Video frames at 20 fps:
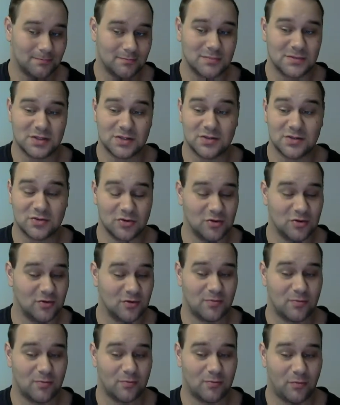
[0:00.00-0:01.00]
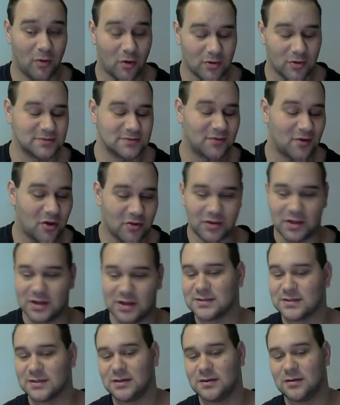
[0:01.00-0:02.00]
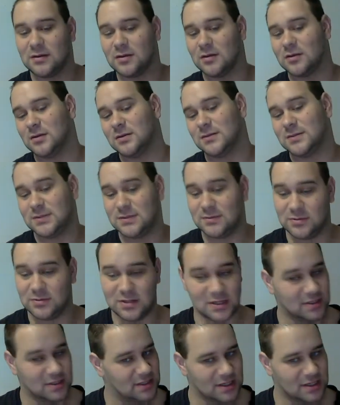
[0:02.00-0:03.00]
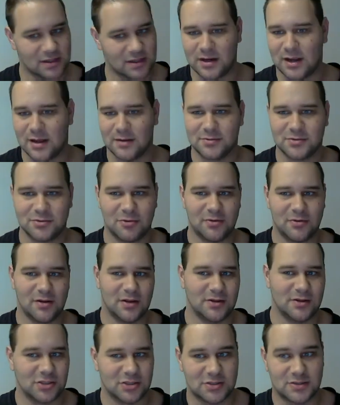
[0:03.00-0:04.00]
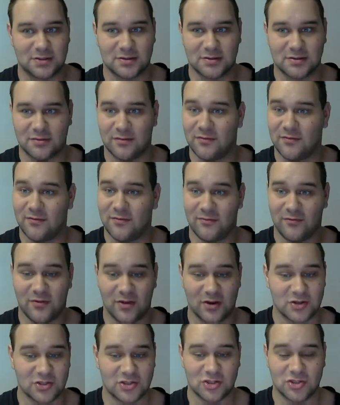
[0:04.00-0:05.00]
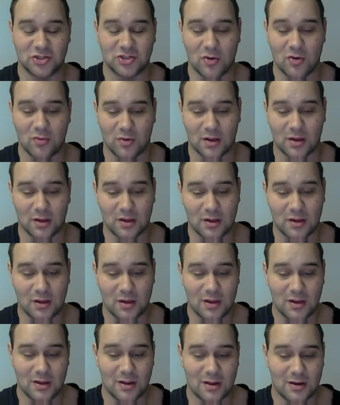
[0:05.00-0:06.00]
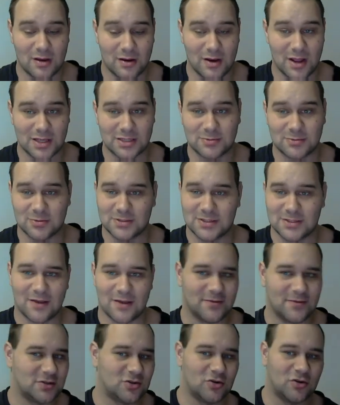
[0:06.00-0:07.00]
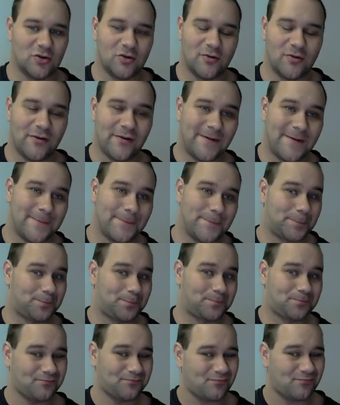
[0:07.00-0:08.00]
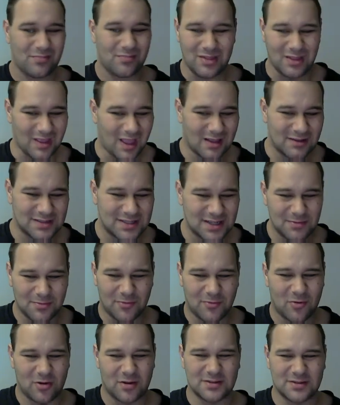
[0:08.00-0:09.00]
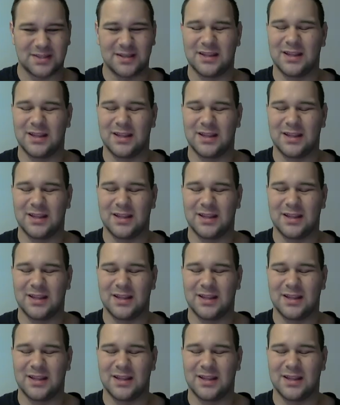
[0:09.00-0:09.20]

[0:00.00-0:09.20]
Struve broke his fall nicely. Didn't take a lot of damage for it. And just finished the choke. Next for Stefan Struve. I said it before, I'll say